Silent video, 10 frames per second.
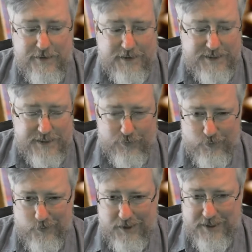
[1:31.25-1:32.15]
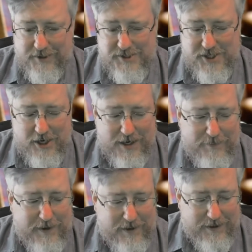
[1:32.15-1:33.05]
They did a really good
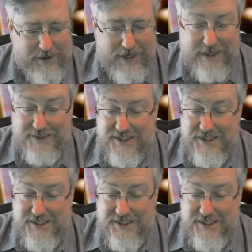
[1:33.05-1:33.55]
job. I got